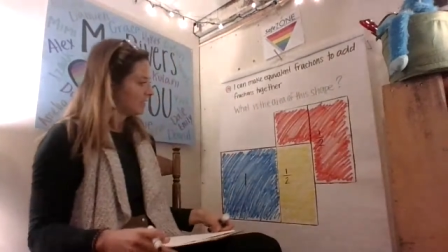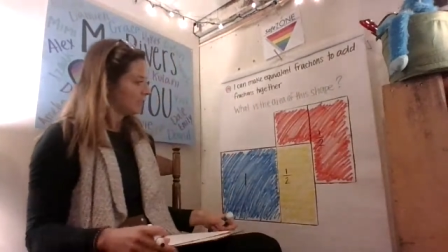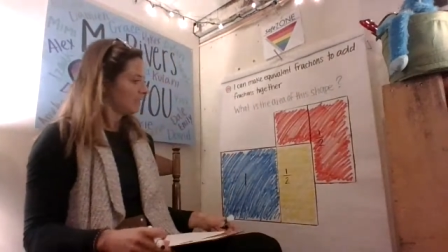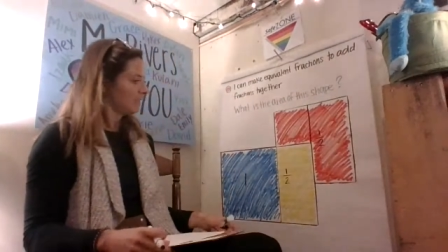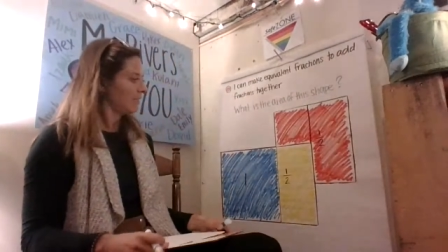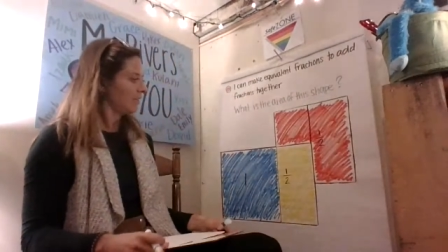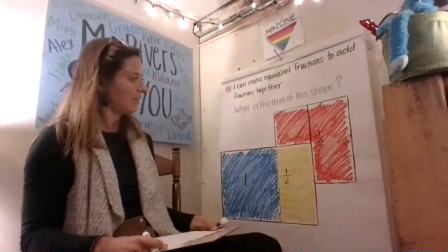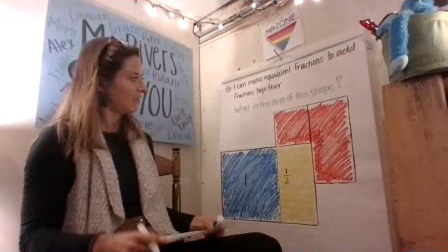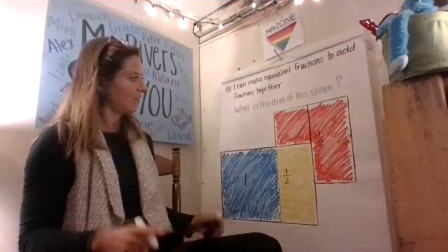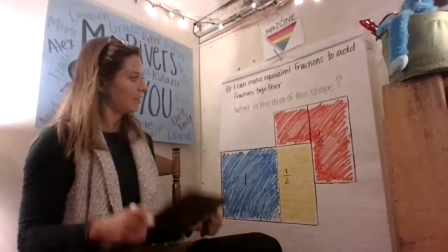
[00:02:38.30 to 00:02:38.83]

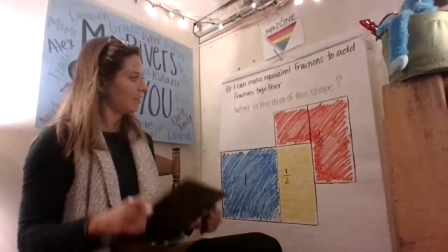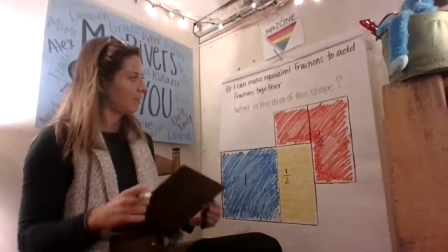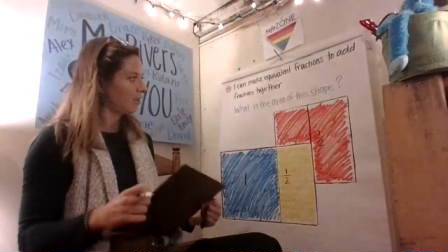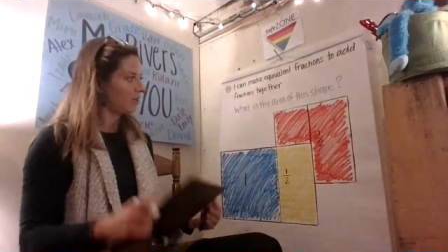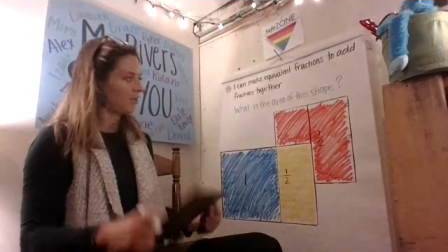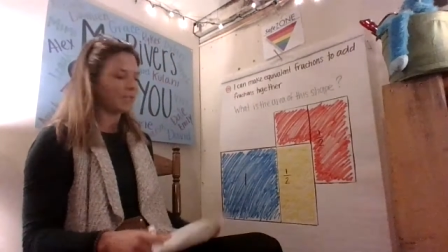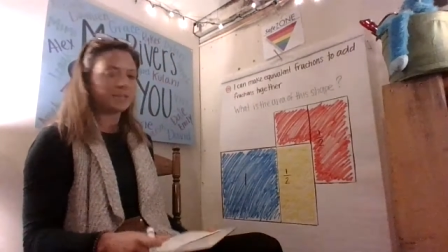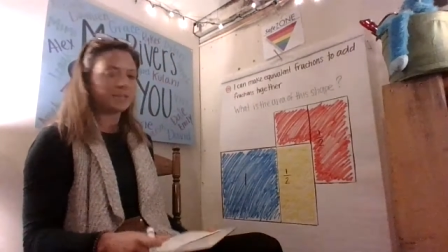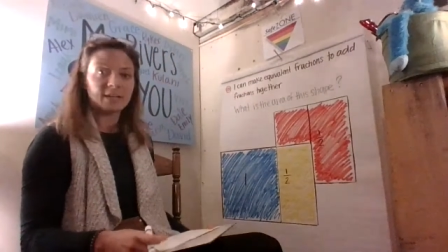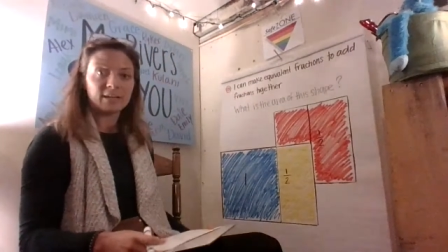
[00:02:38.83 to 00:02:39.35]
Now then,
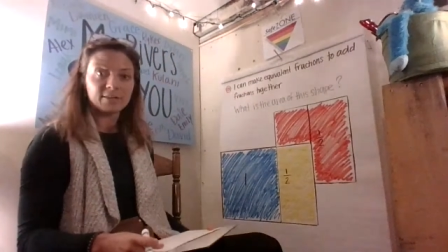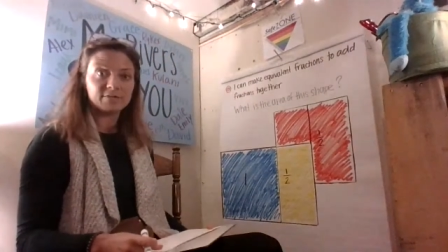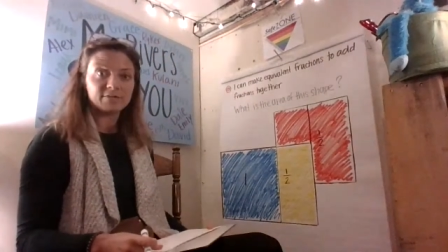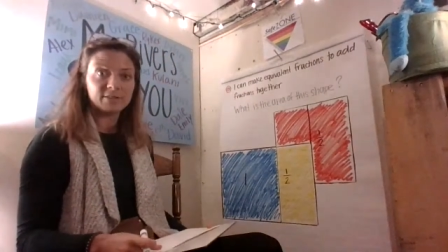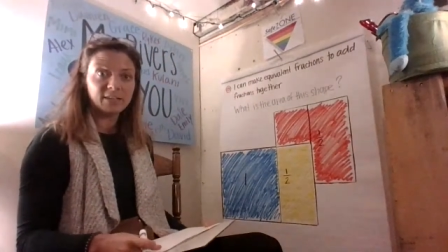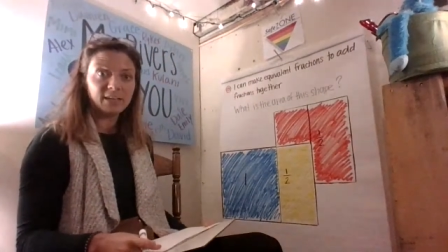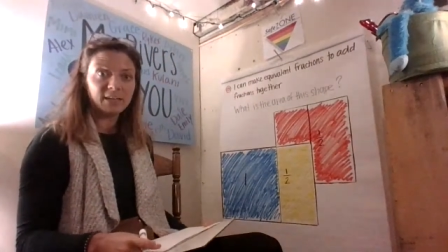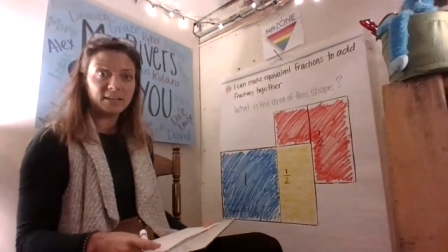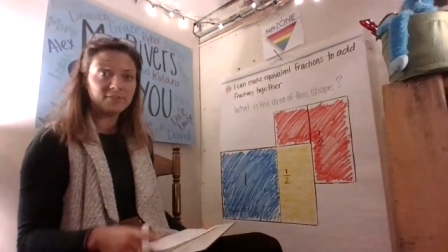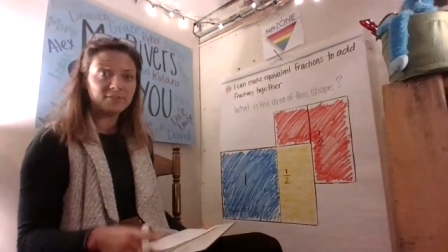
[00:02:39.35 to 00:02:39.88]
all that I have
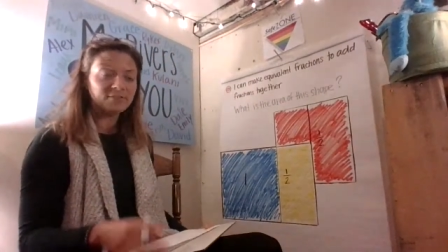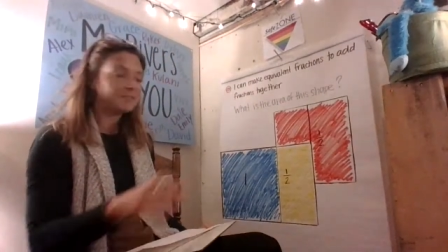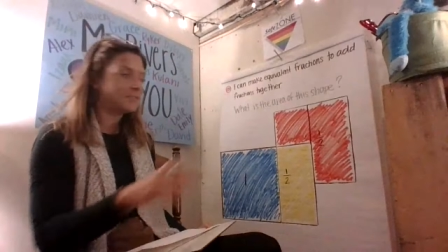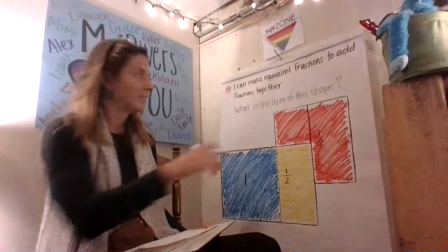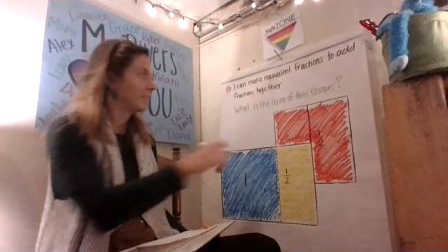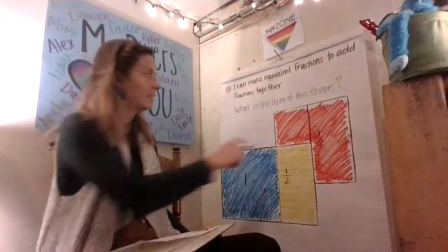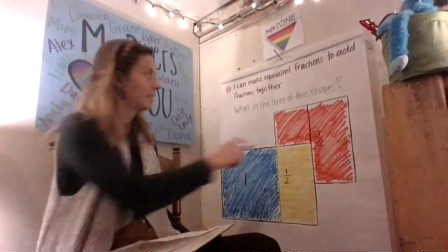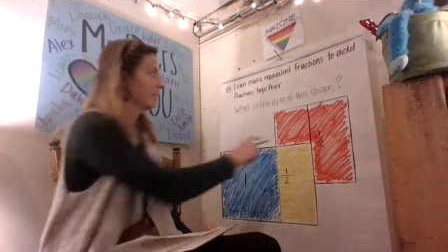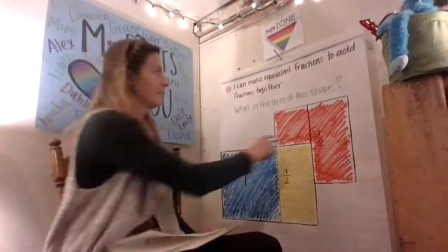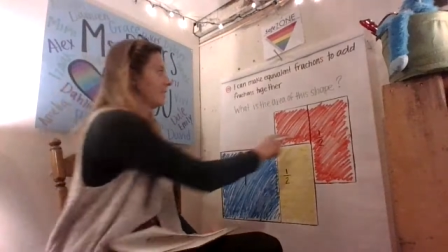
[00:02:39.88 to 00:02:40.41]
left
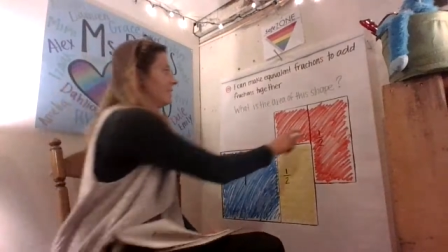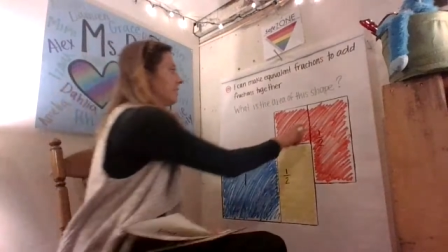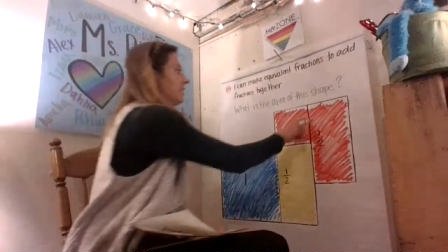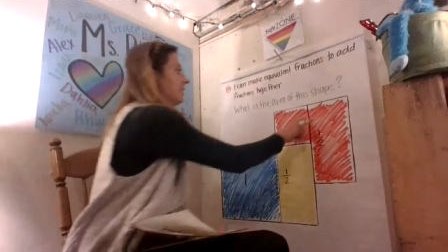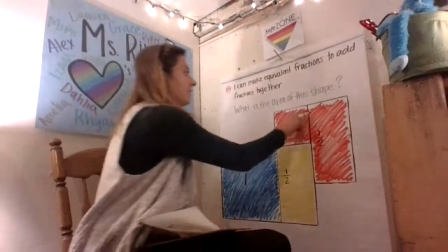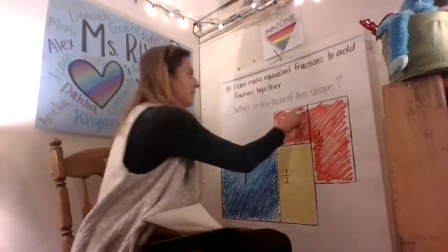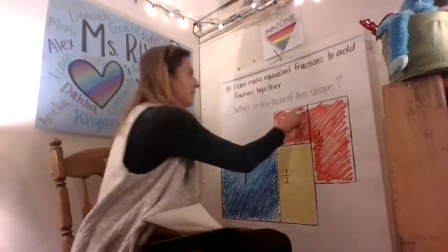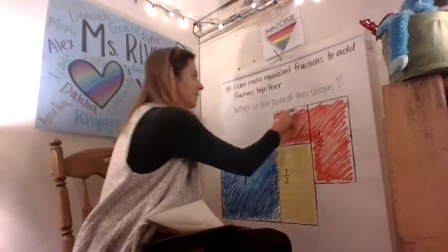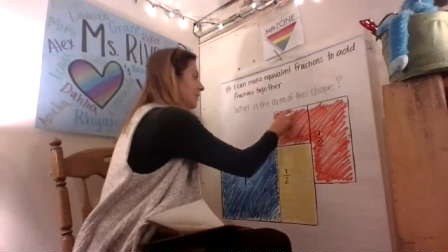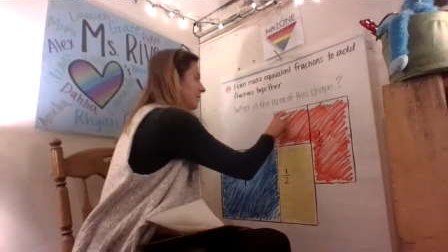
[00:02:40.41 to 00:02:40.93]

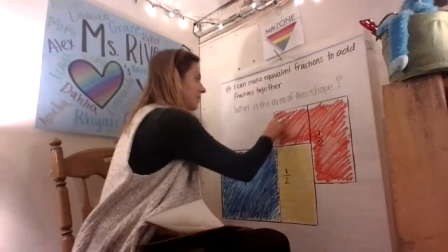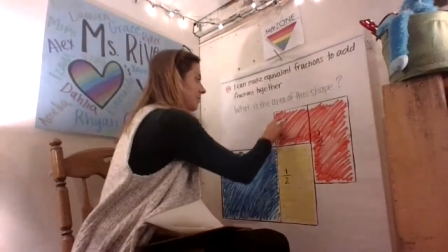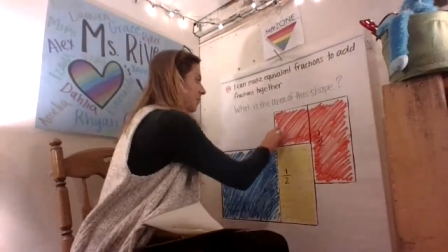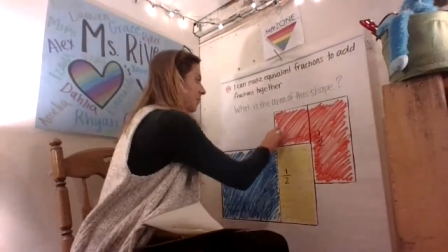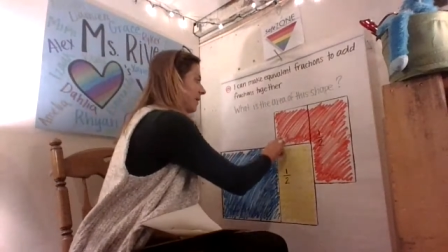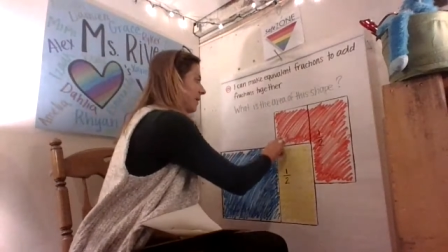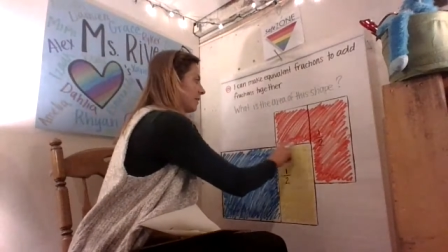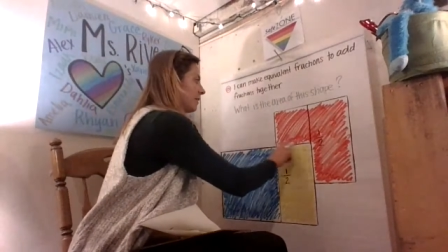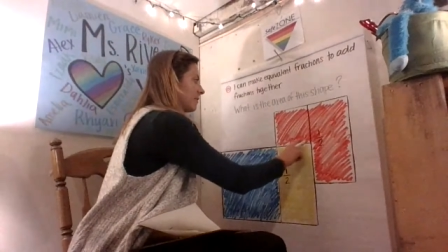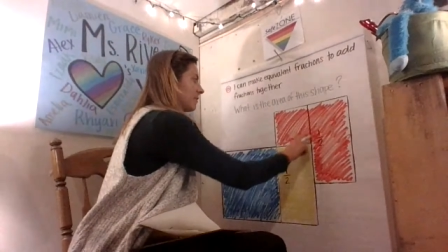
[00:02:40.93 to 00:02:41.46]
is this
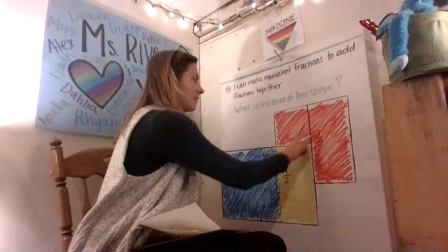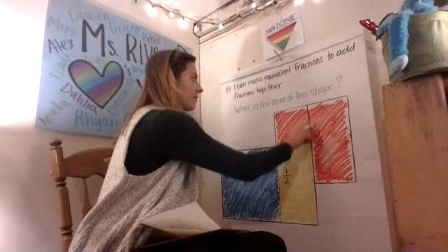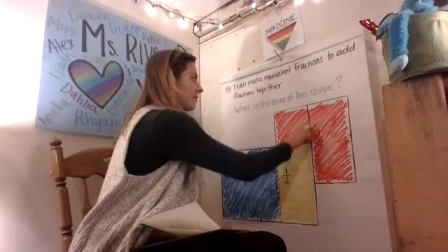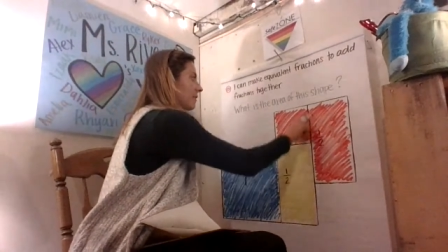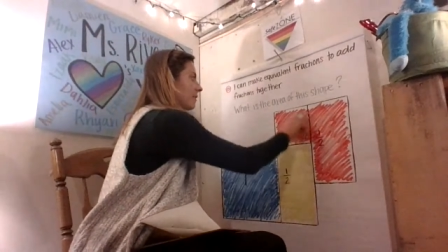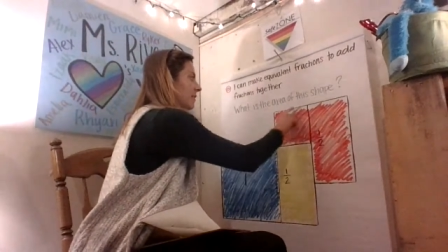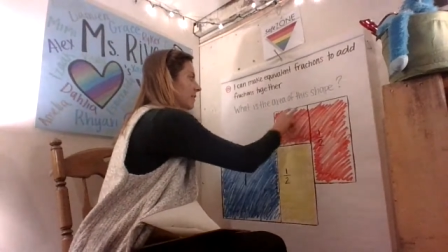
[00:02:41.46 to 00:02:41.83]
piece.